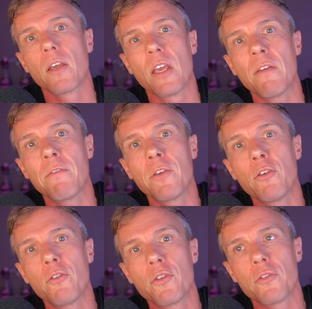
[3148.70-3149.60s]
This
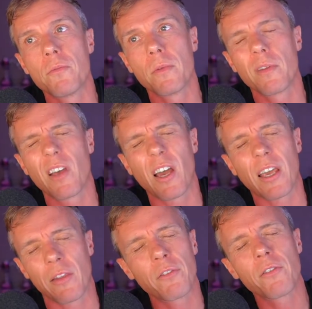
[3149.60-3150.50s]

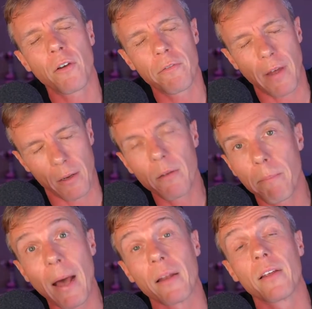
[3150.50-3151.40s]
is not fun,
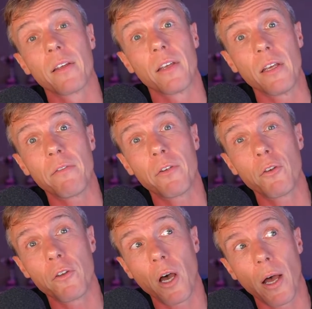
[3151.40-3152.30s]
but if
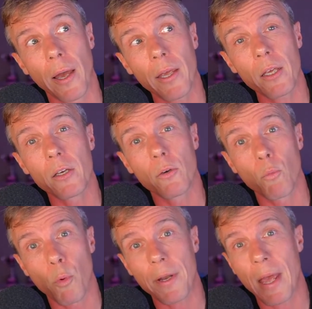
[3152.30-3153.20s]
you die,
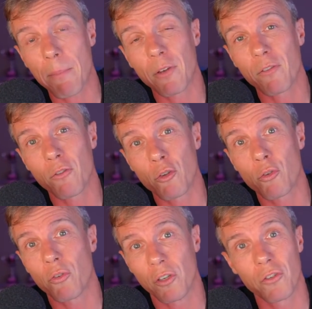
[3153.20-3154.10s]
what happens to
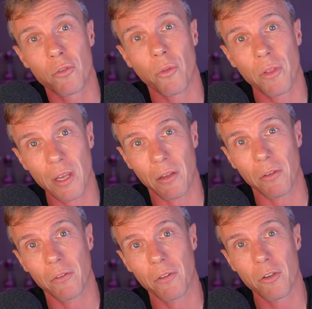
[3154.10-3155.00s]
your digital
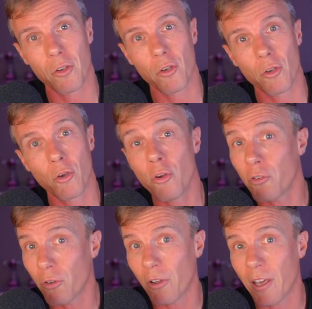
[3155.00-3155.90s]
things? Who
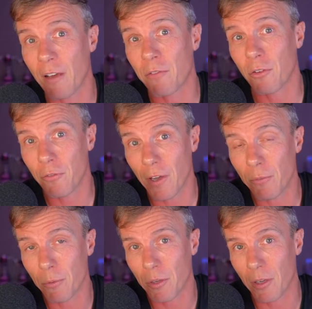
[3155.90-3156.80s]
should look after your
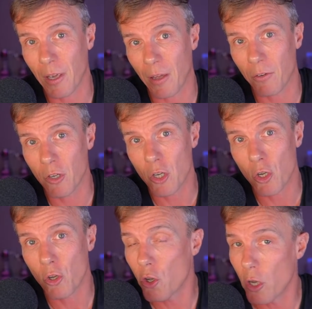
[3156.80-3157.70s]
Facebook account?
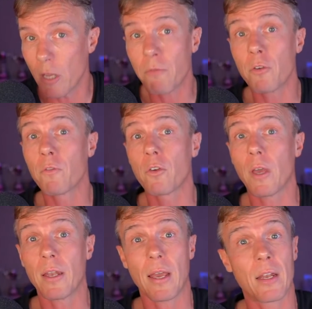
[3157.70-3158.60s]
If you've,
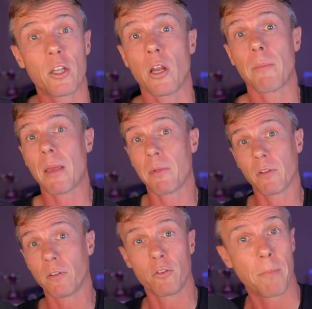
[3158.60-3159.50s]
and maybe
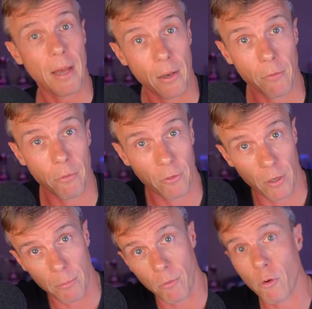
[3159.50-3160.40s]
this is your partner, for
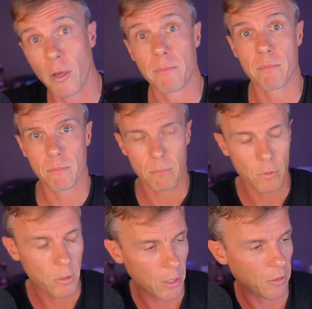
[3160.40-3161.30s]
example, right?
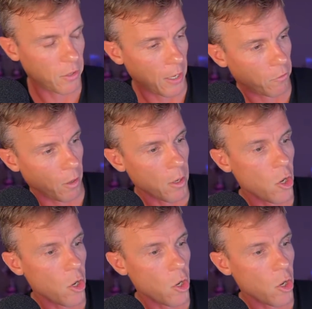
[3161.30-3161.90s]
Easy answer.